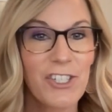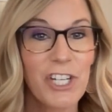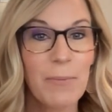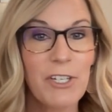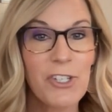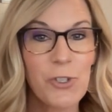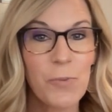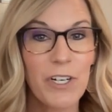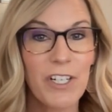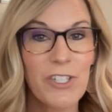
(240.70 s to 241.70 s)
Jamie
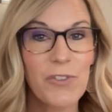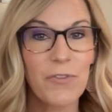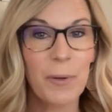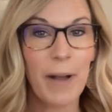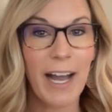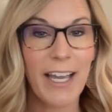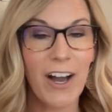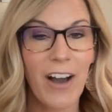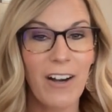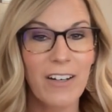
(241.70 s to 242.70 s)
Shoebridge from
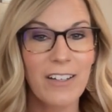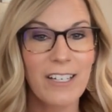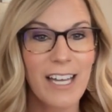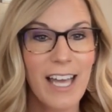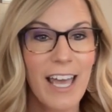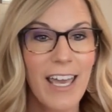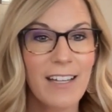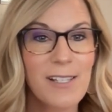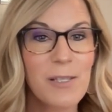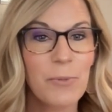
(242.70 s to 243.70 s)
iCar,
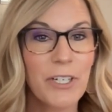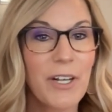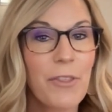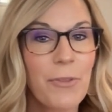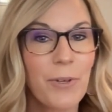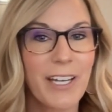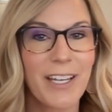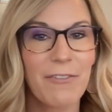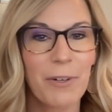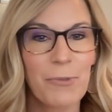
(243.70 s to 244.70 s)
and Sabrina
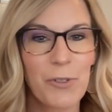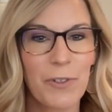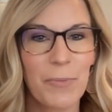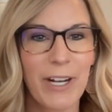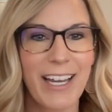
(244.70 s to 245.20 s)
Thring from Driven